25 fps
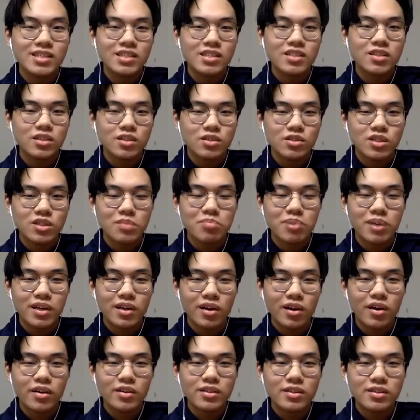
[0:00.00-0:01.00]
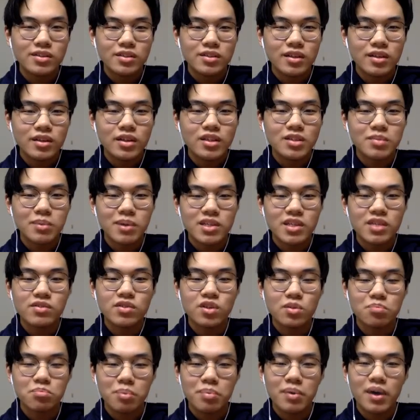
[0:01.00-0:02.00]
are usually pretty hard, especially if
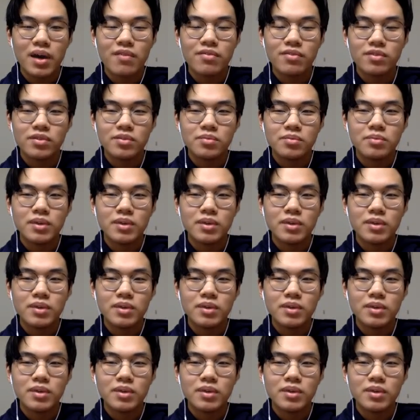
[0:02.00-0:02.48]
you don't prepare for them.